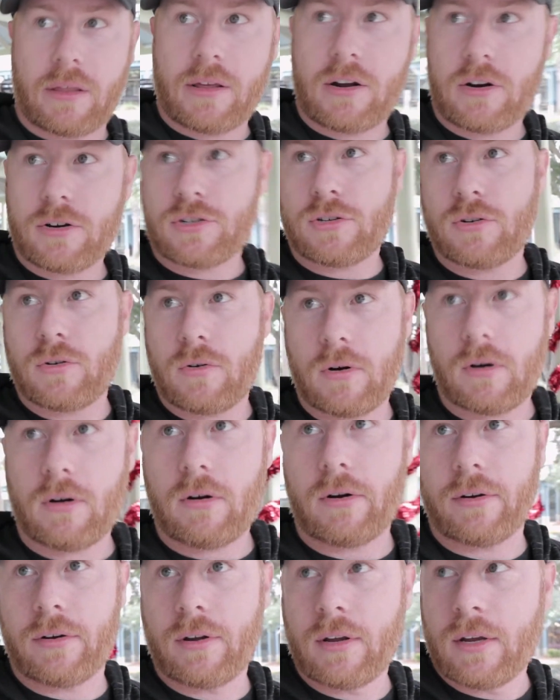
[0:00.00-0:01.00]
their store
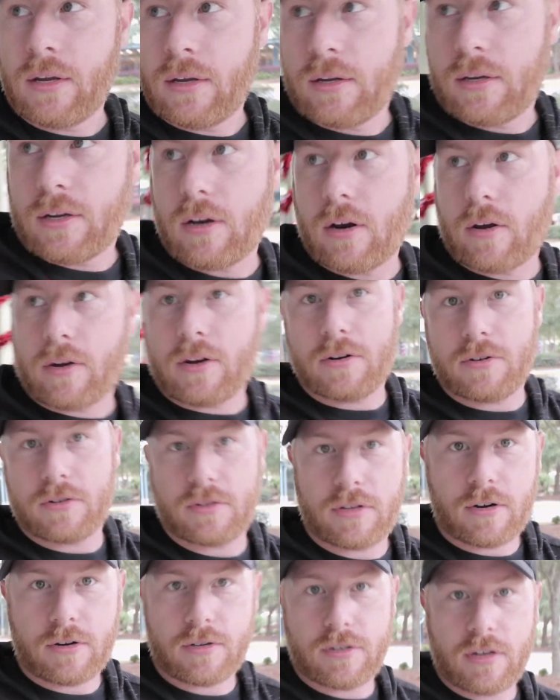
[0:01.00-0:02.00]
and you know, here's
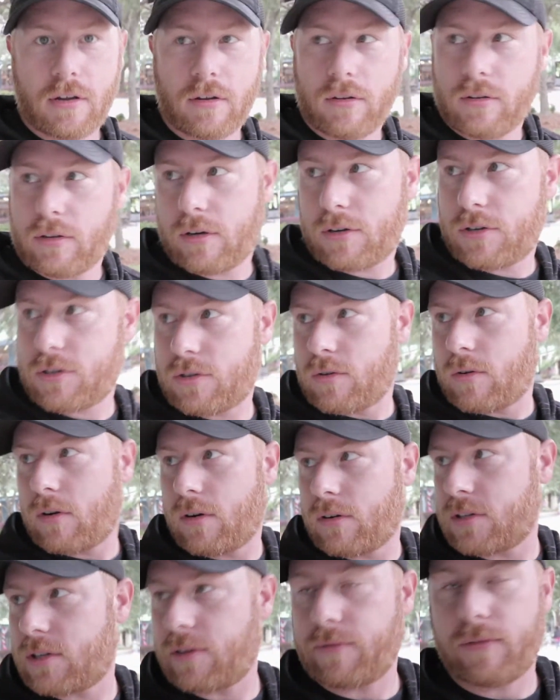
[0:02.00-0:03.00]
their deal in their store
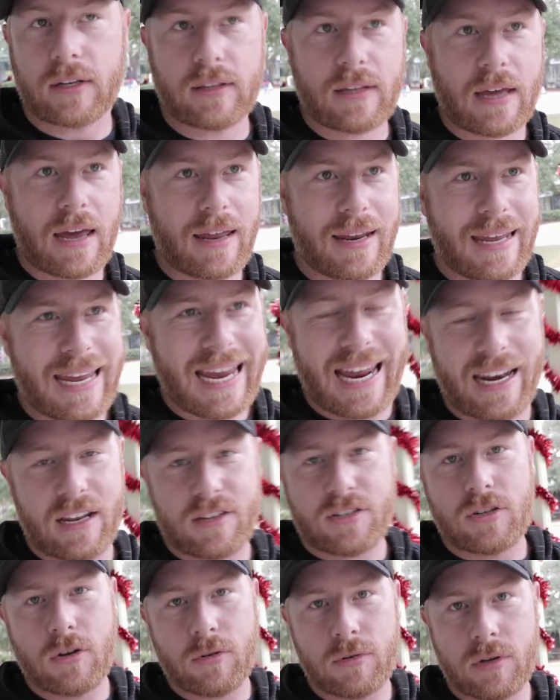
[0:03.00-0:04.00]
and stuff like that. And
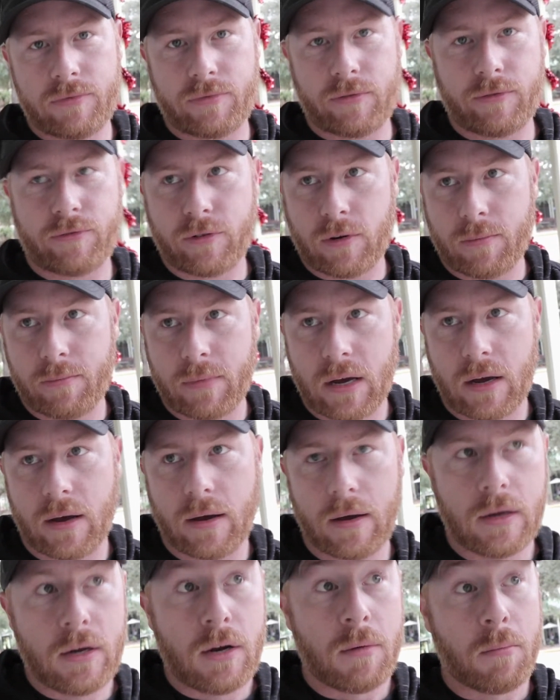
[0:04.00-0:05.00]
it's no different from uh,
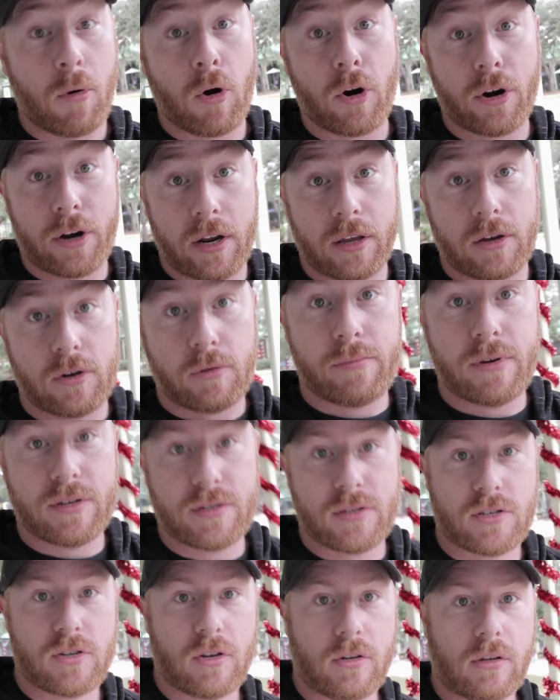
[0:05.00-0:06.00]
marketing your
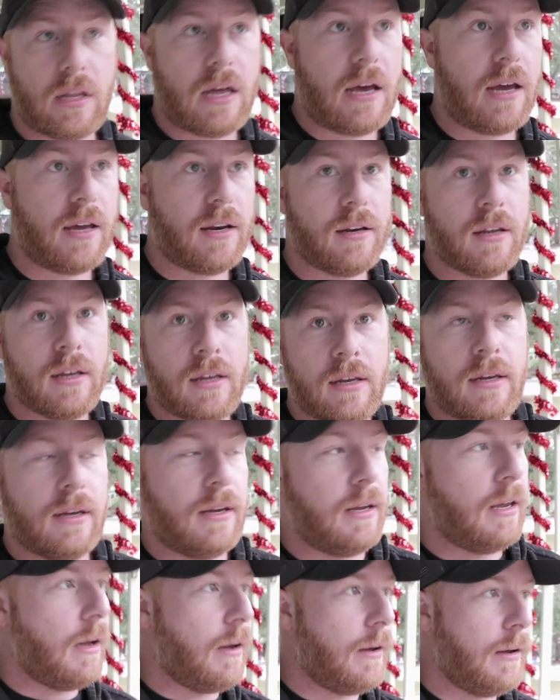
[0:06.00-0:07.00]
business online
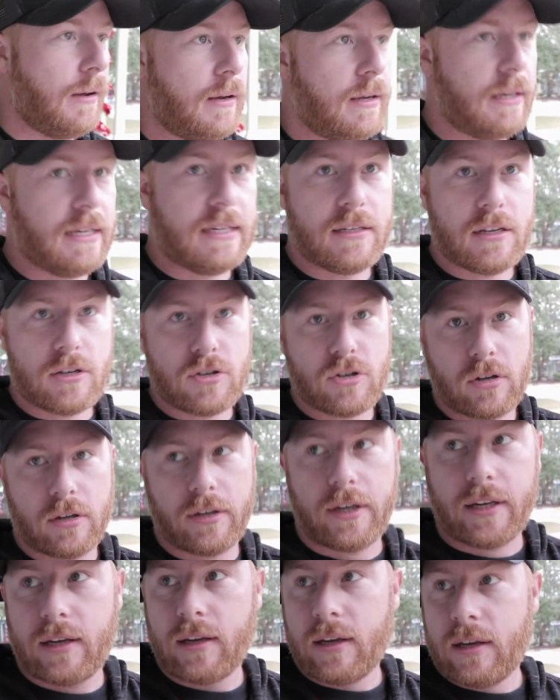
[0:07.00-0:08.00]
uh, and
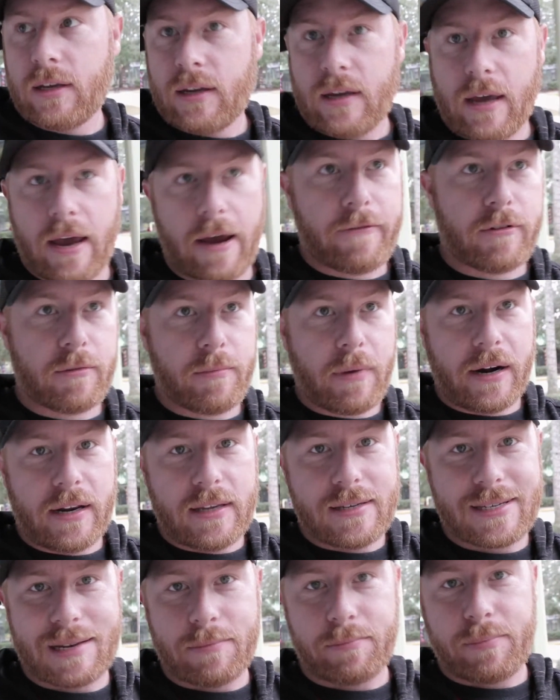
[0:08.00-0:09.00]
digitally.
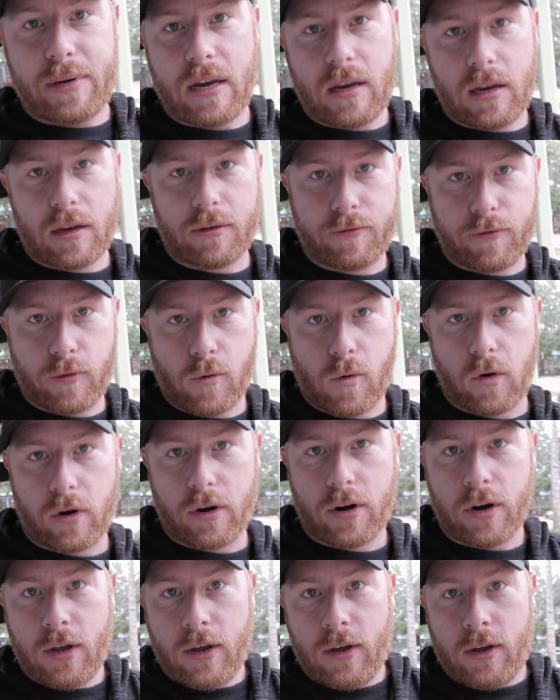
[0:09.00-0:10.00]
Everybody's competing for
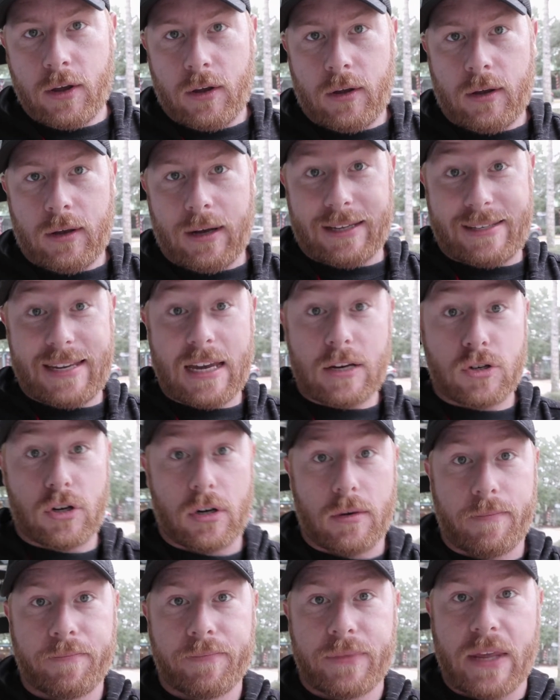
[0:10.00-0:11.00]

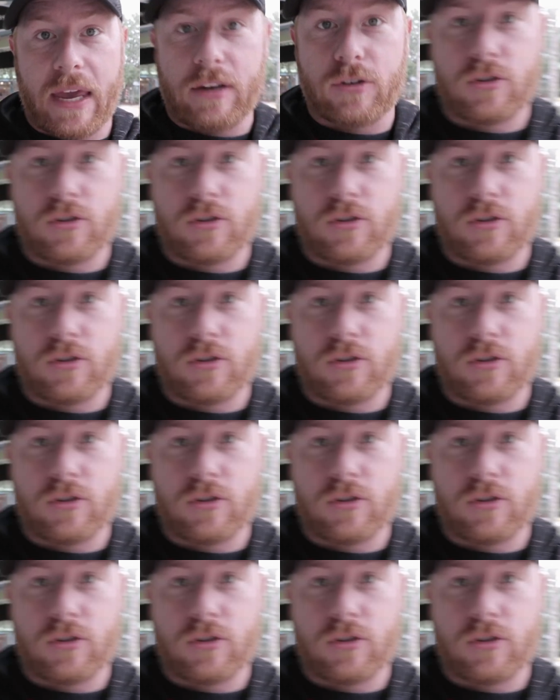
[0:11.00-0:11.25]
attention and